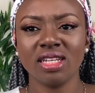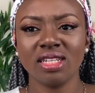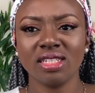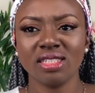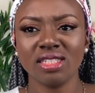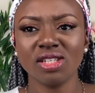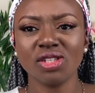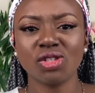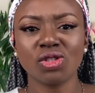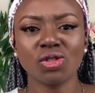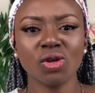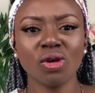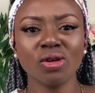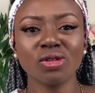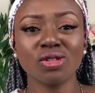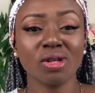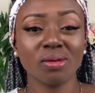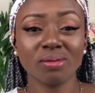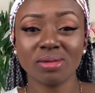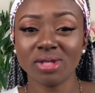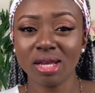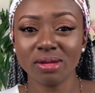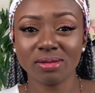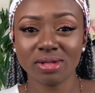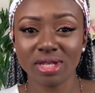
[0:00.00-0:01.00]
the soul
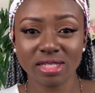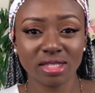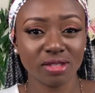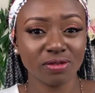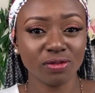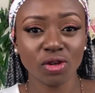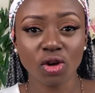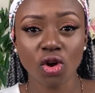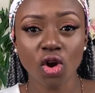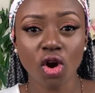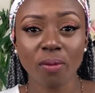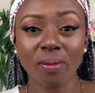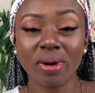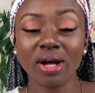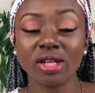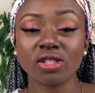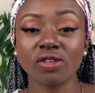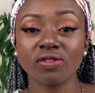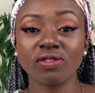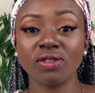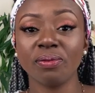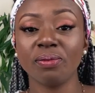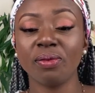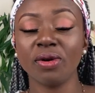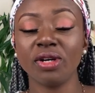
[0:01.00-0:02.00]
sometimes has even come out
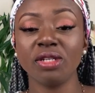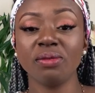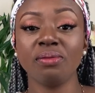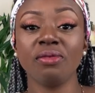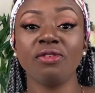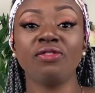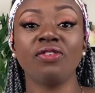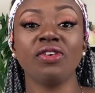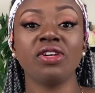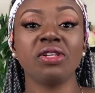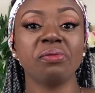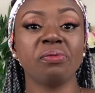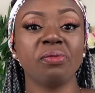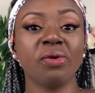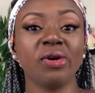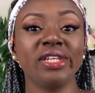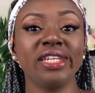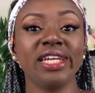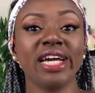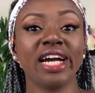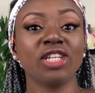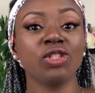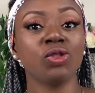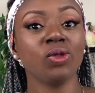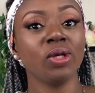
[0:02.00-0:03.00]
of the body before the
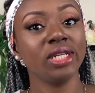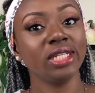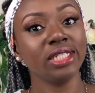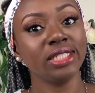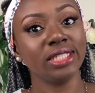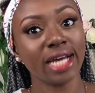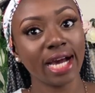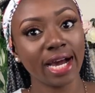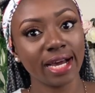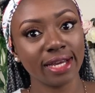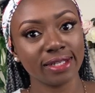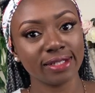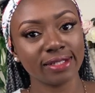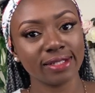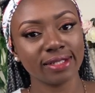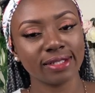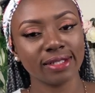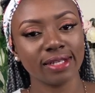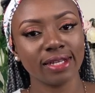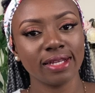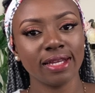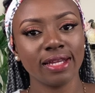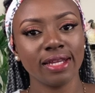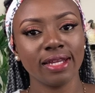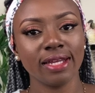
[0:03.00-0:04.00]
body actually dies.
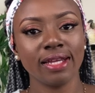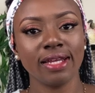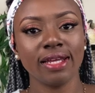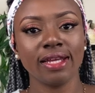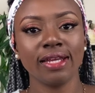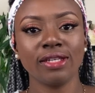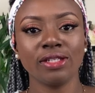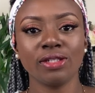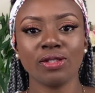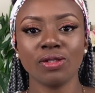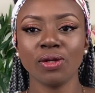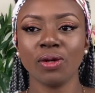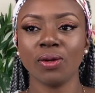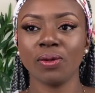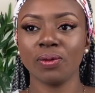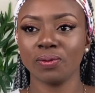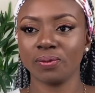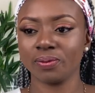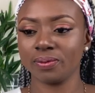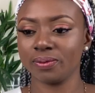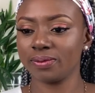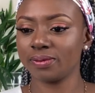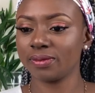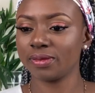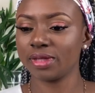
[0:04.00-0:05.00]
So
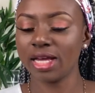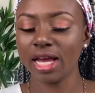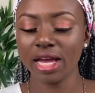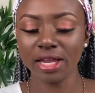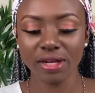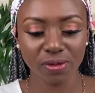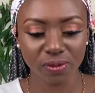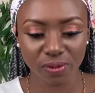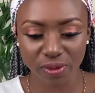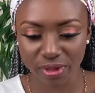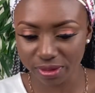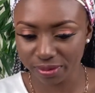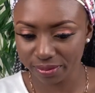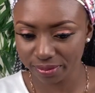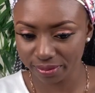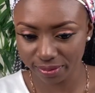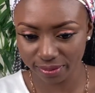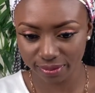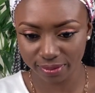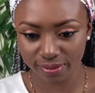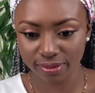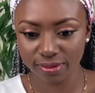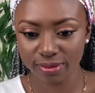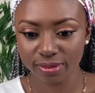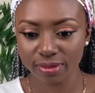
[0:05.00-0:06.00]
anyway,
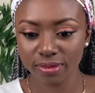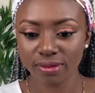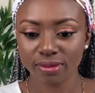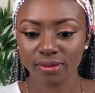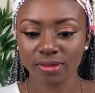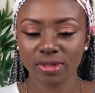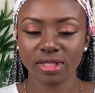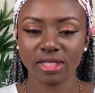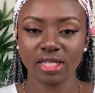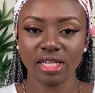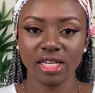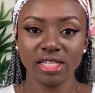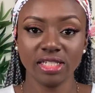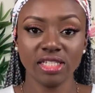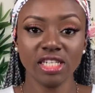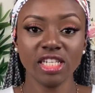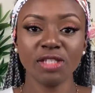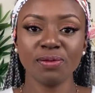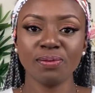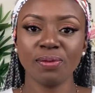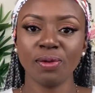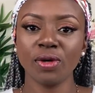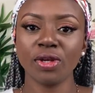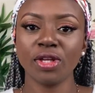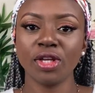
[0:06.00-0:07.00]
in
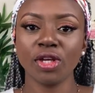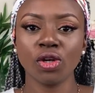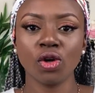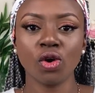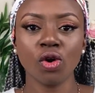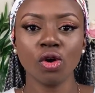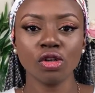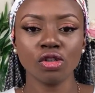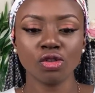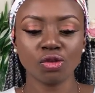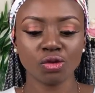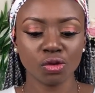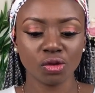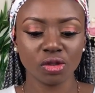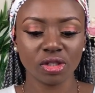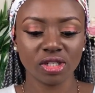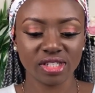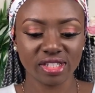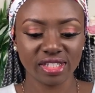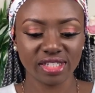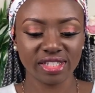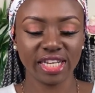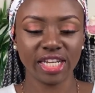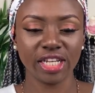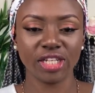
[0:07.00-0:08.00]
this book, it goes through the
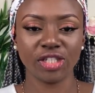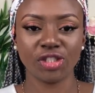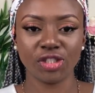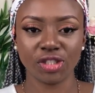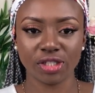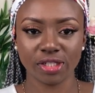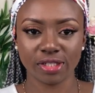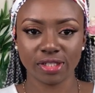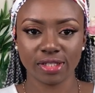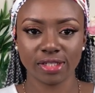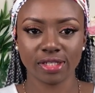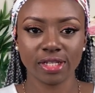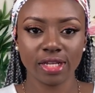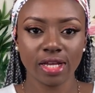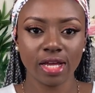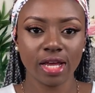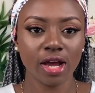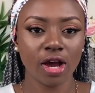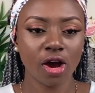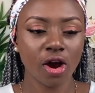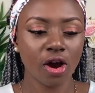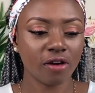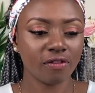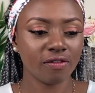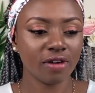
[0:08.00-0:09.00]
stages
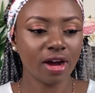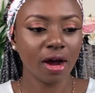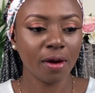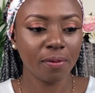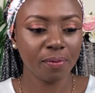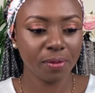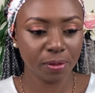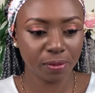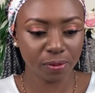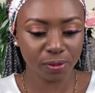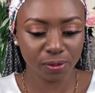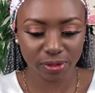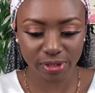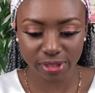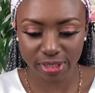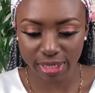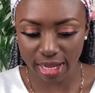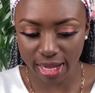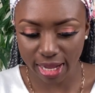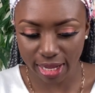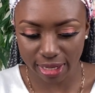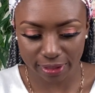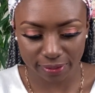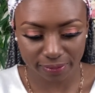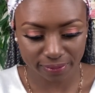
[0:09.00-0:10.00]
of how people
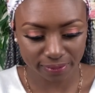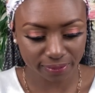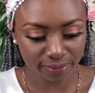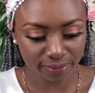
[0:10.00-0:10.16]
die,